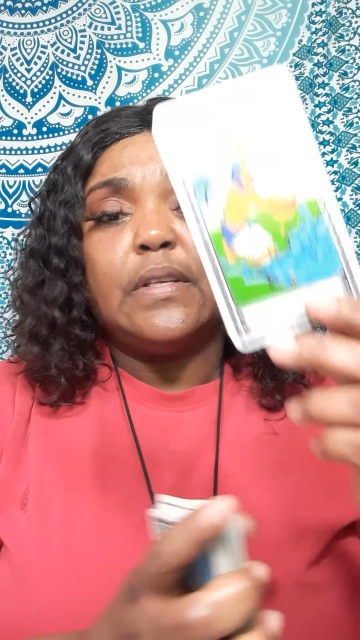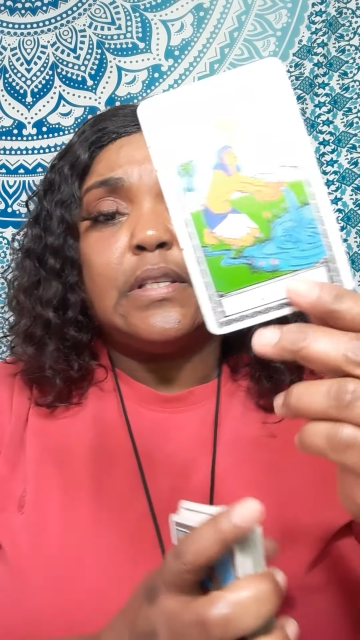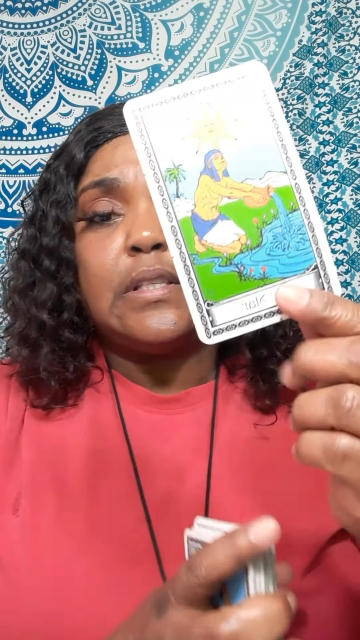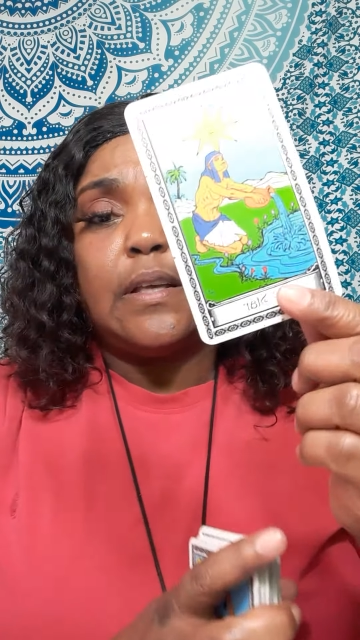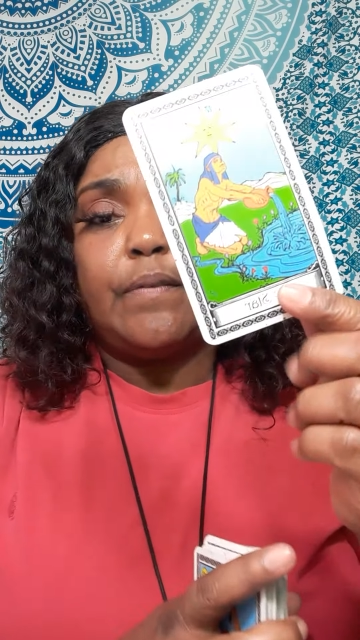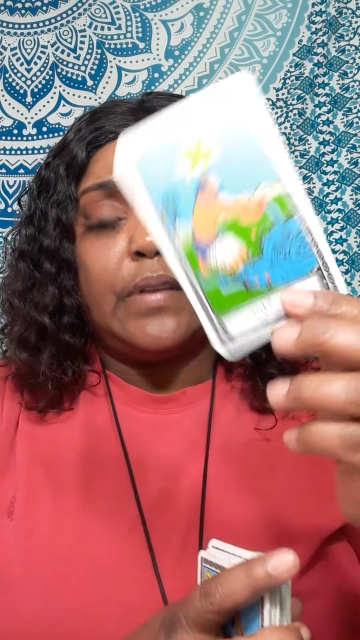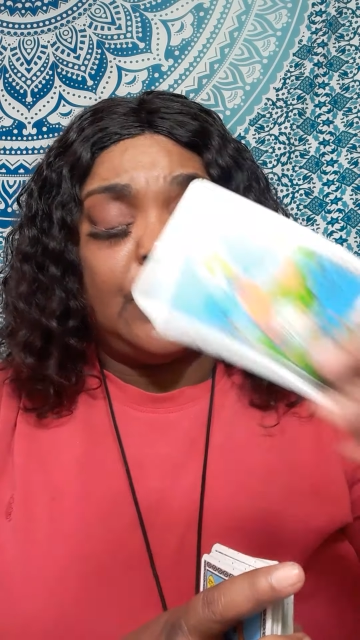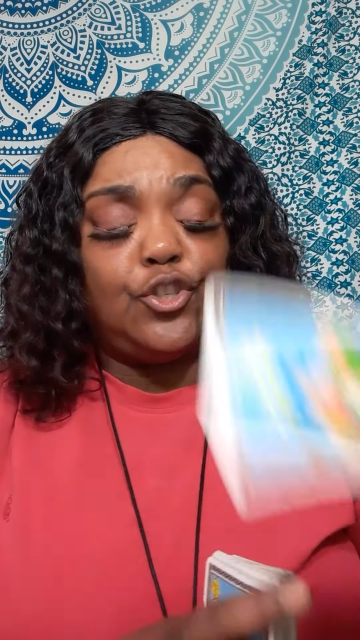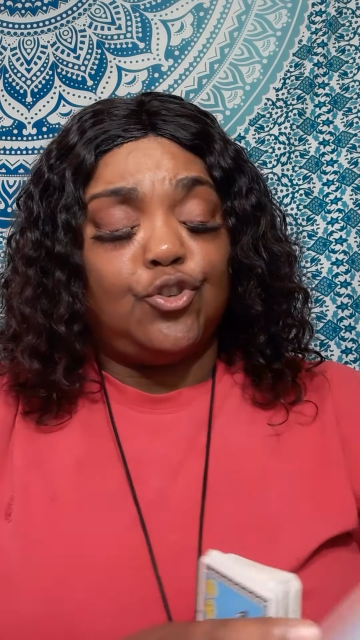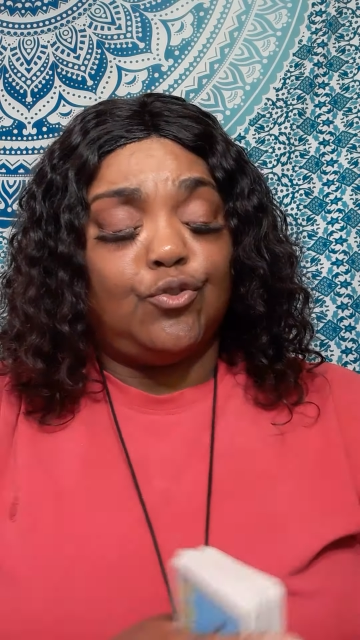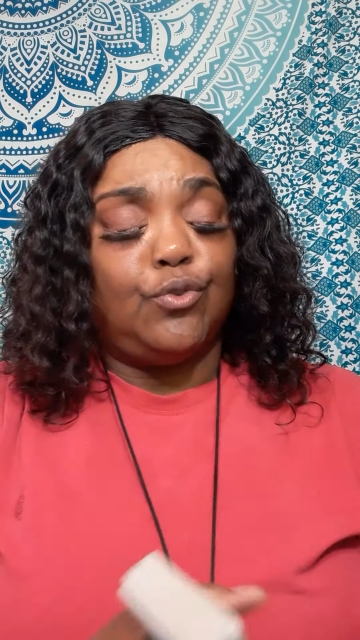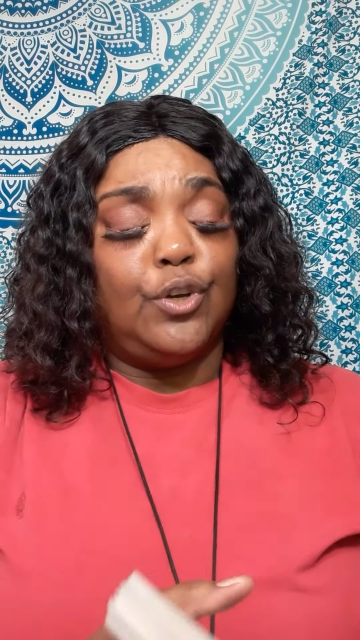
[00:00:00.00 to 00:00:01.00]
This is something that
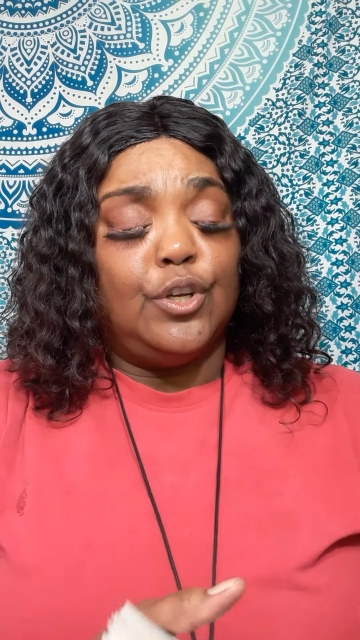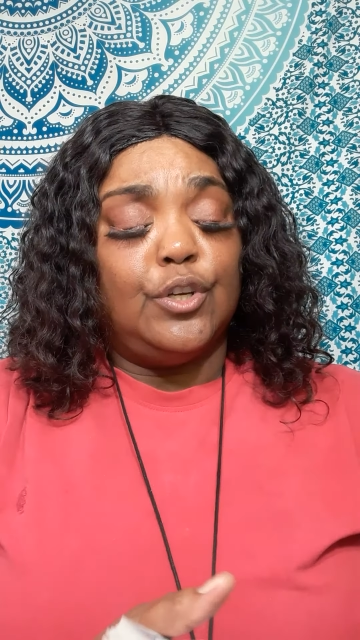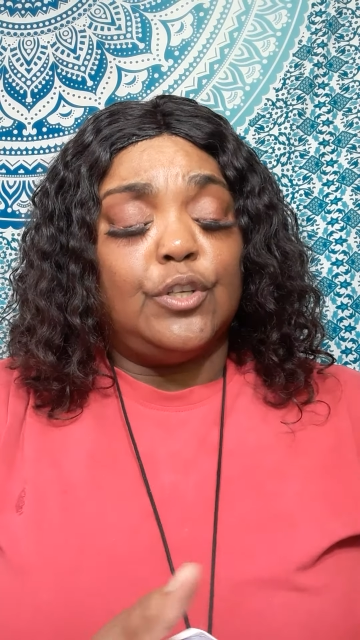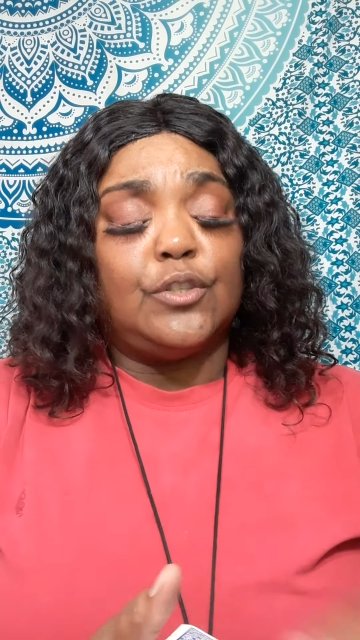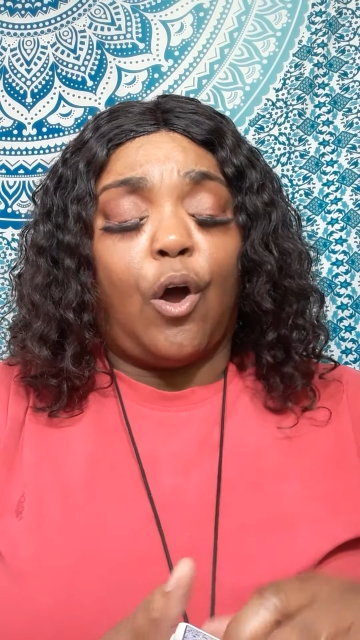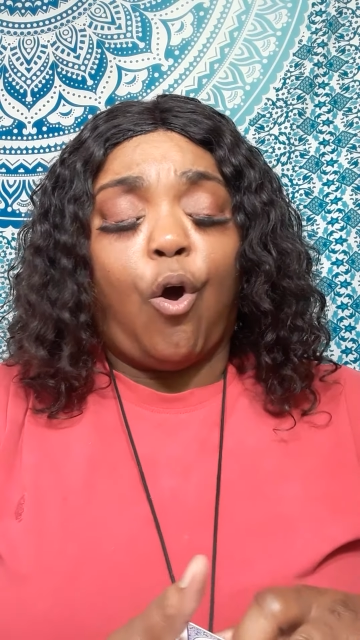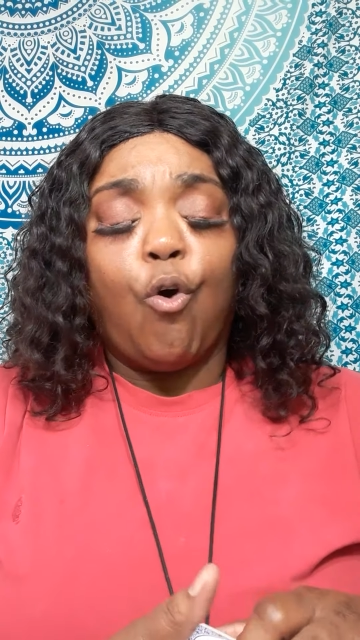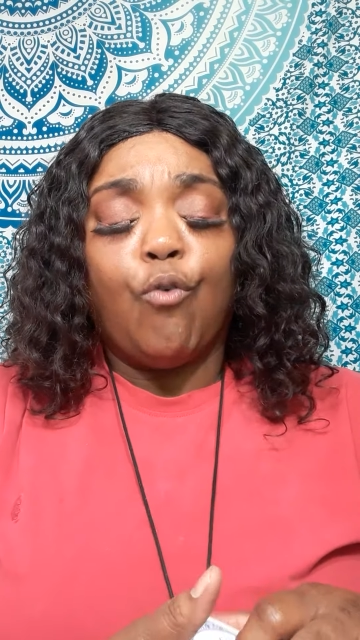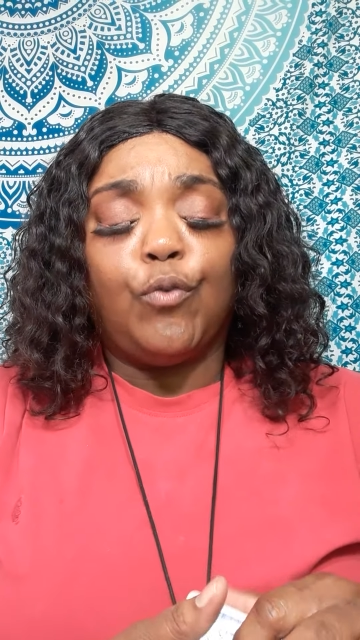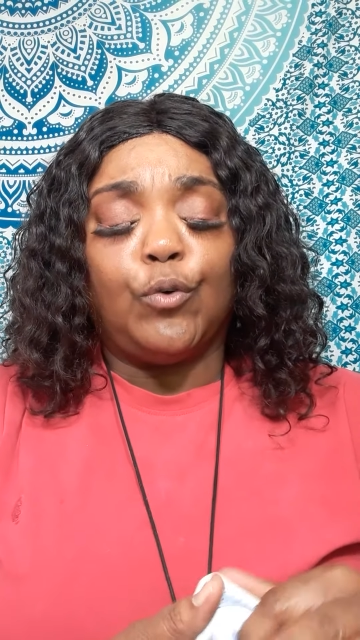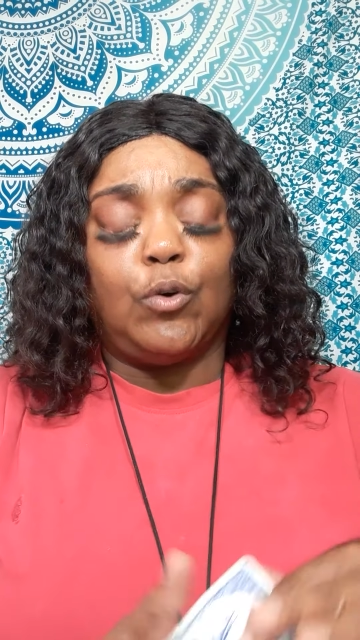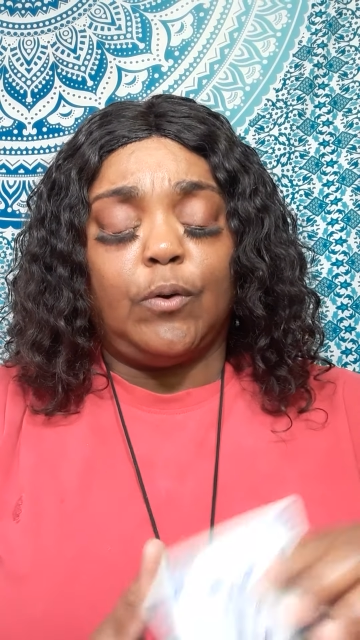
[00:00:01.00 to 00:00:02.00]
you is
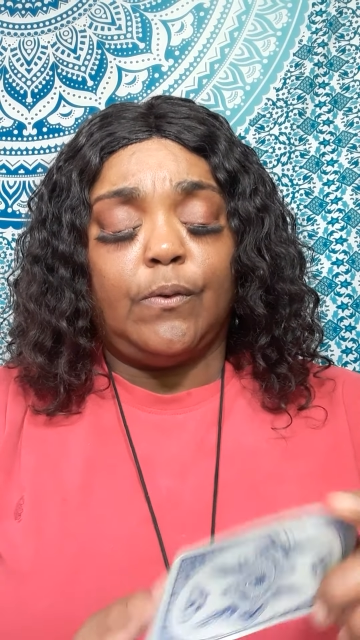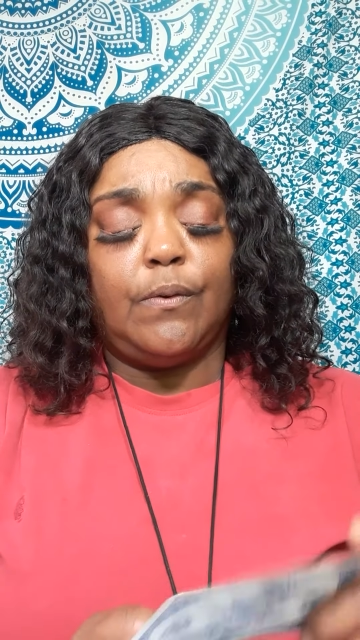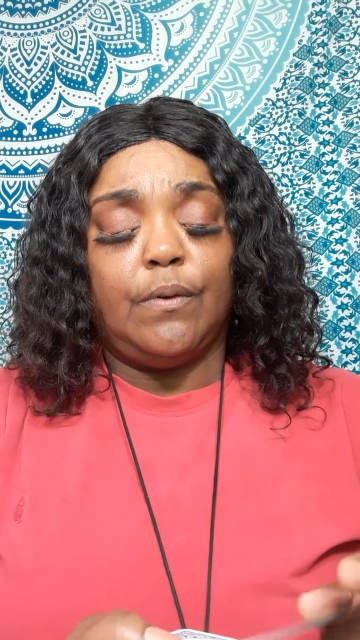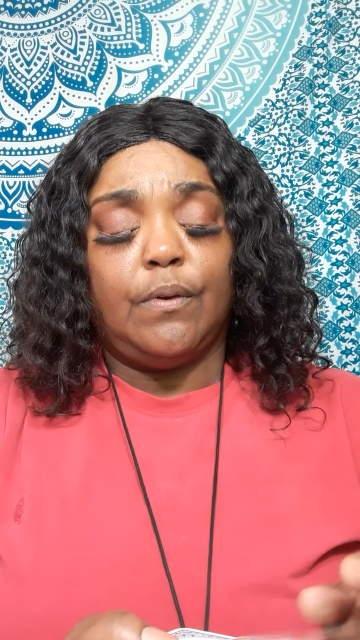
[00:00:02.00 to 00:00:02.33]
hopeful.